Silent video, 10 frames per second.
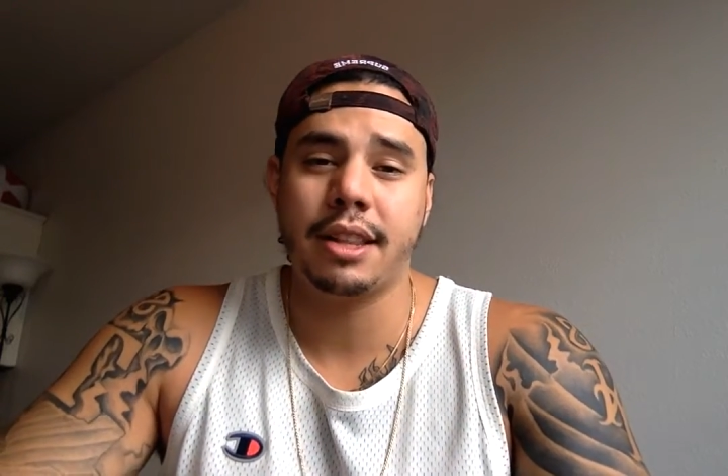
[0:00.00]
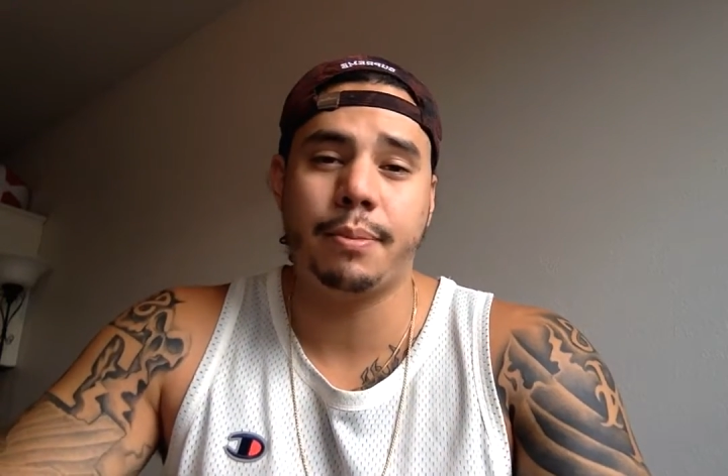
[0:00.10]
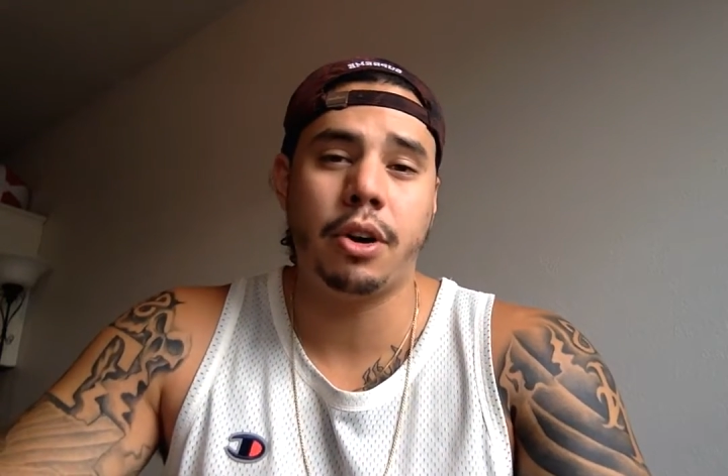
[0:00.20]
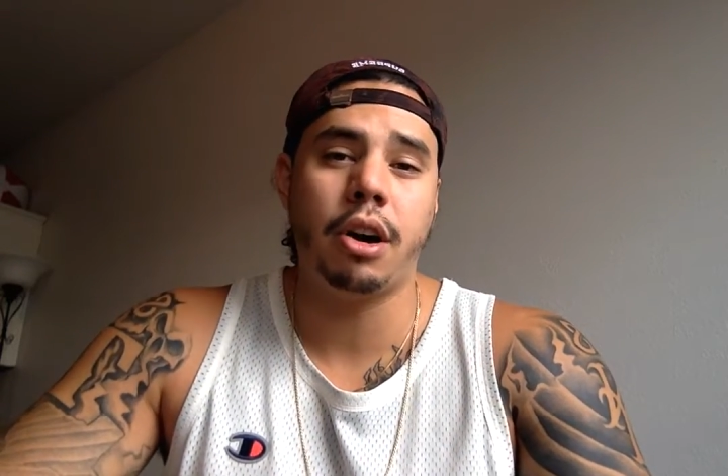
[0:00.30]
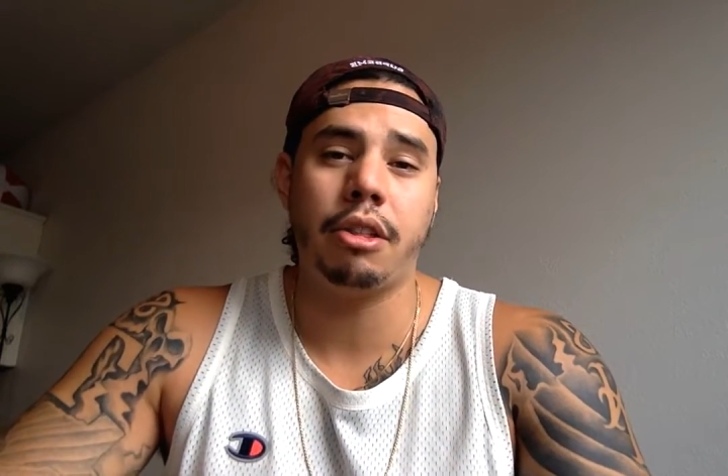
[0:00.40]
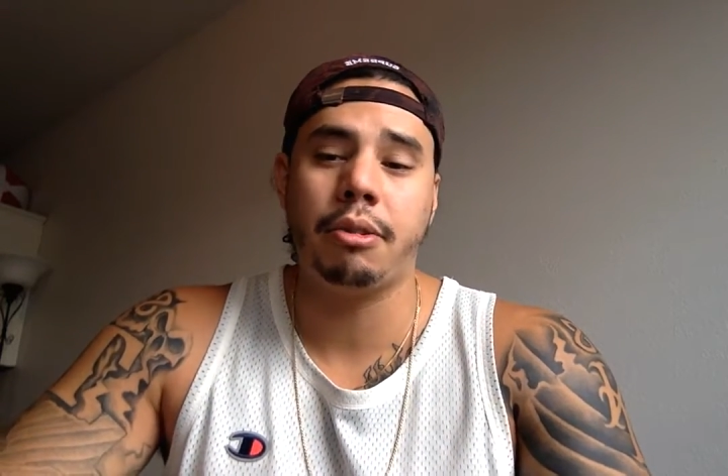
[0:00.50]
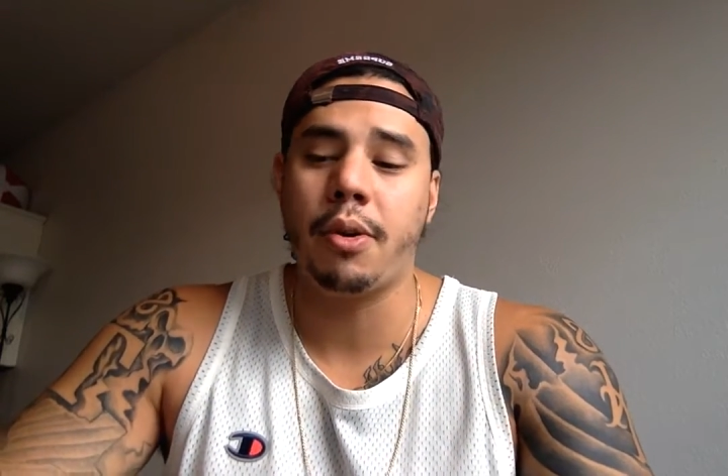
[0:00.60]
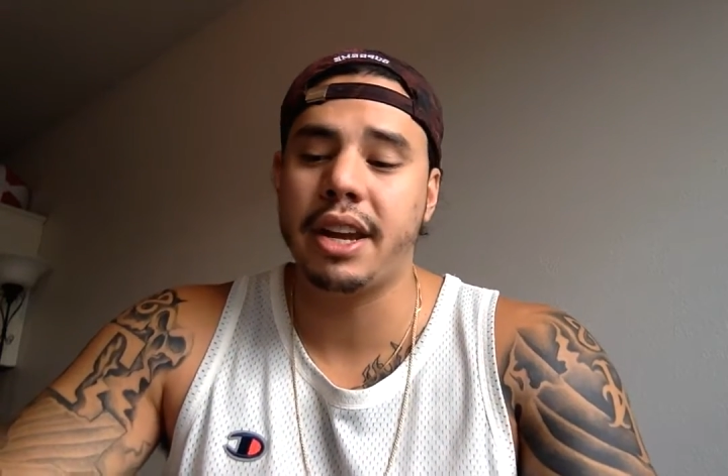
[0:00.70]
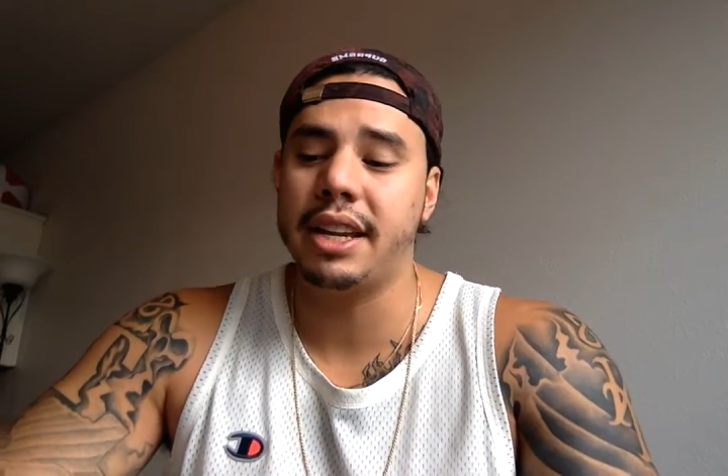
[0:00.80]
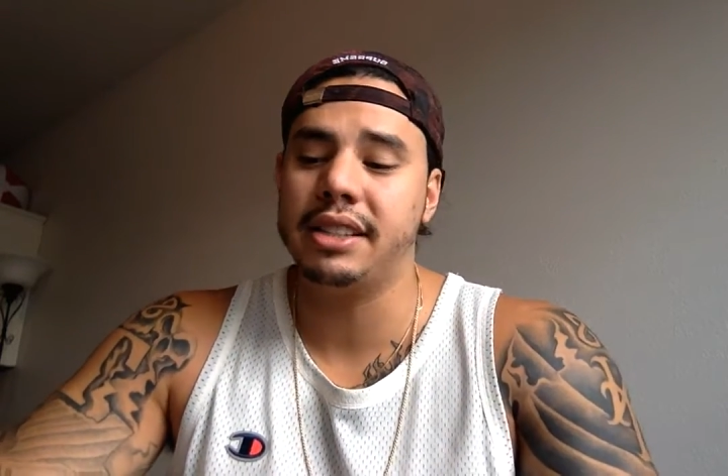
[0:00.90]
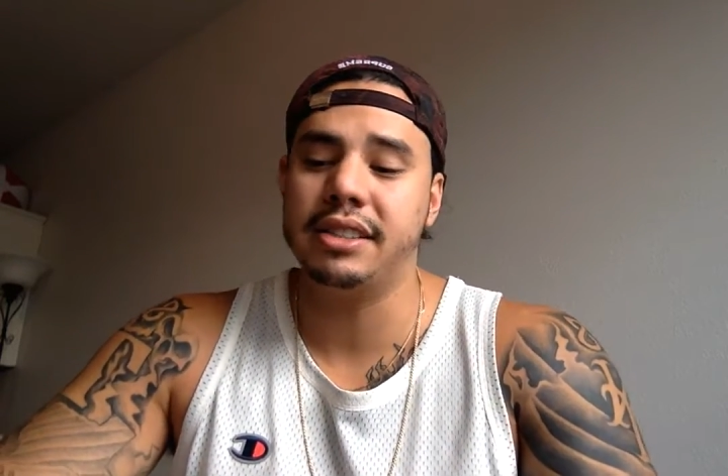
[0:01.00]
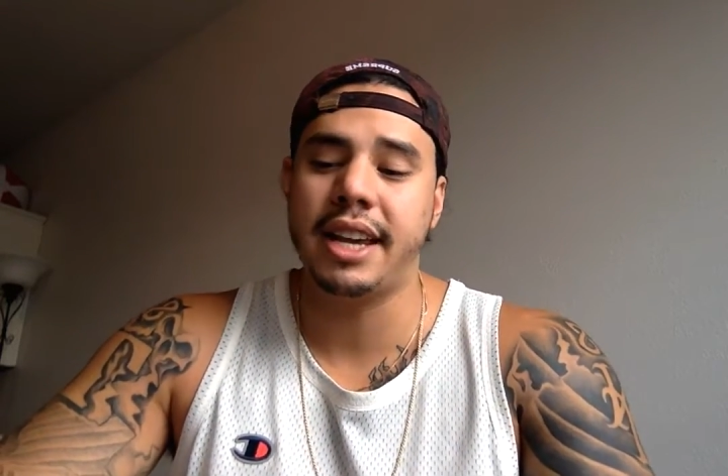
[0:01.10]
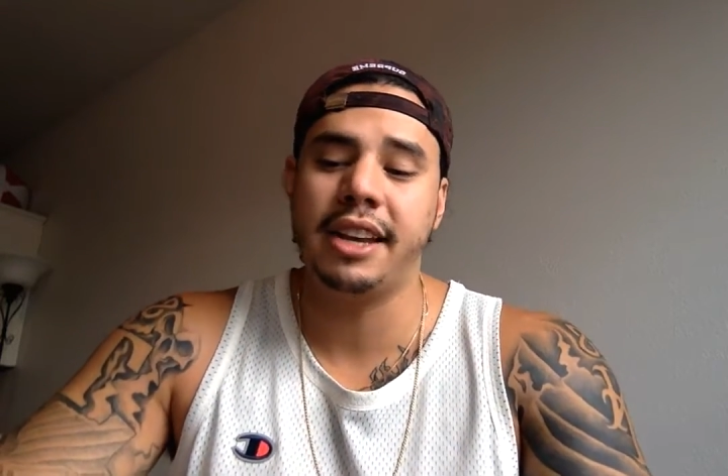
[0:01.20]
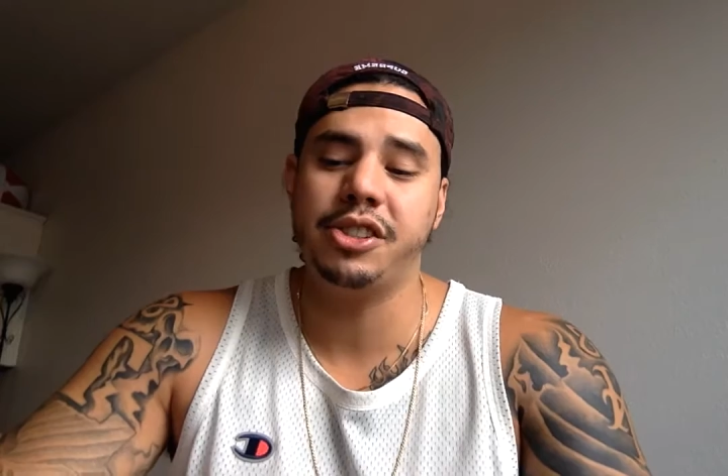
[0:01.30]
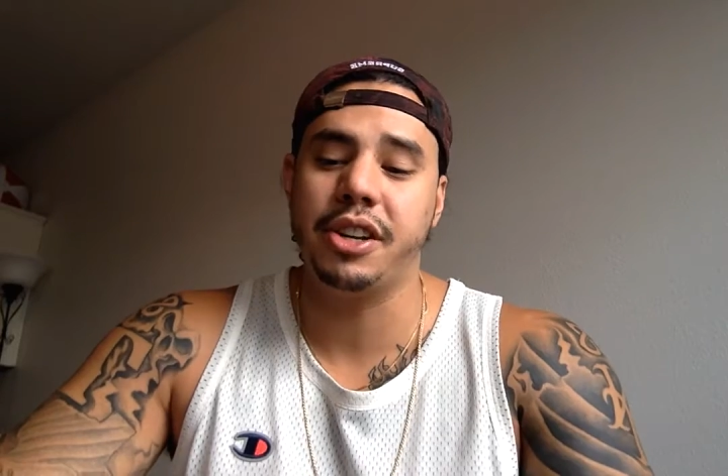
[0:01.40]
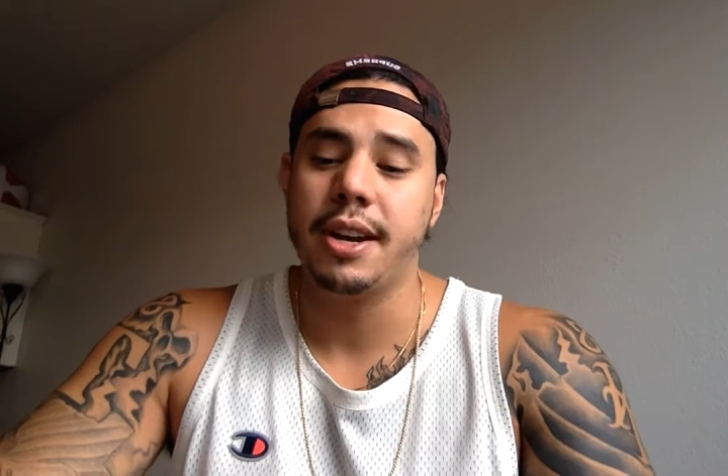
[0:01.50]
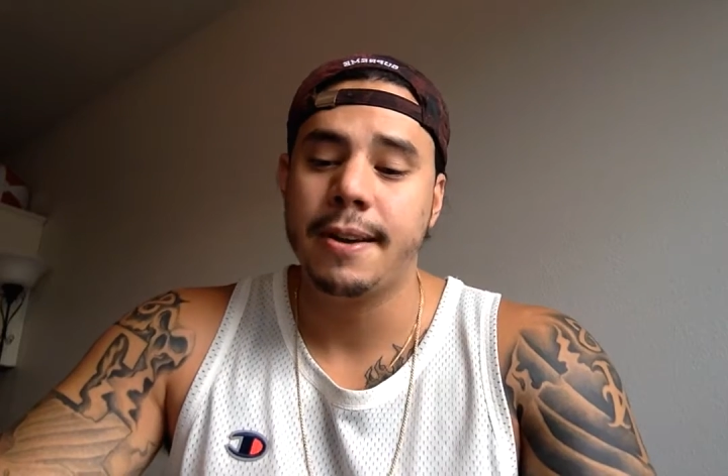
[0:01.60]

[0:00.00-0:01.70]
the ball and throwing it into danger.